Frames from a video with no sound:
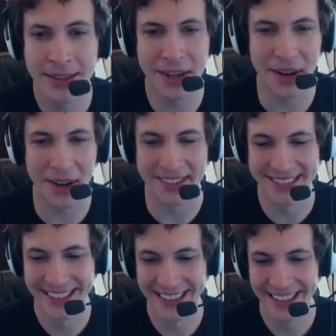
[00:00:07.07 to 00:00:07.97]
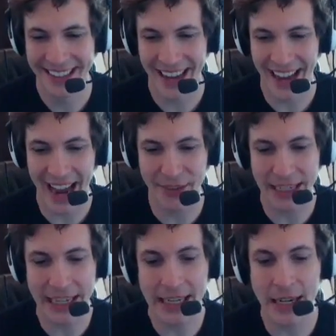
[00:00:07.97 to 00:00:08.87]
Oh, I haven't
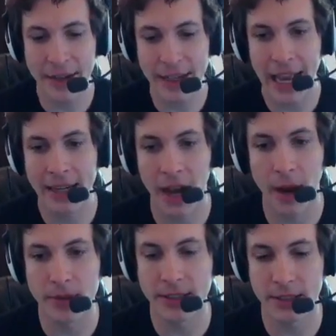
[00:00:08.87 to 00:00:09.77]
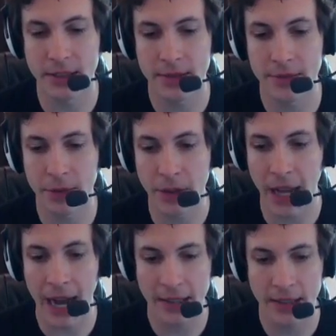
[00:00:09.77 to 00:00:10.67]
eaten any of it yet. I almost just forgot,